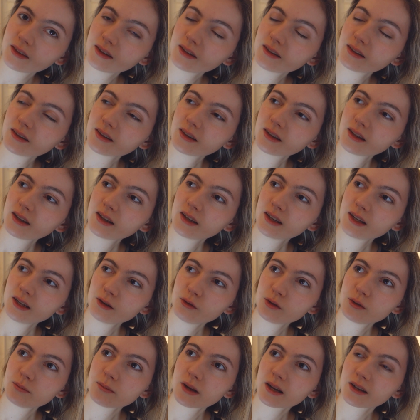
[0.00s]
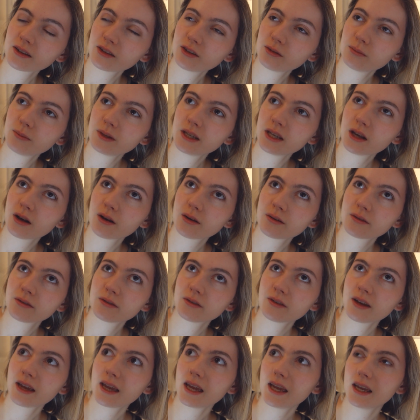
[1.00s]
then, it reminds me
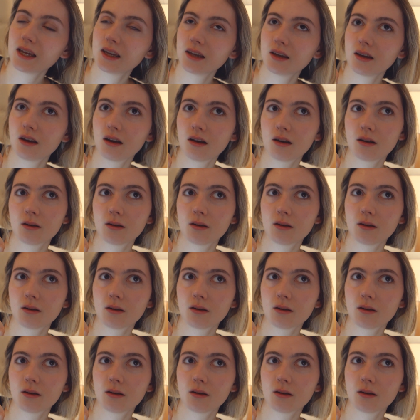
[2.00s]
of a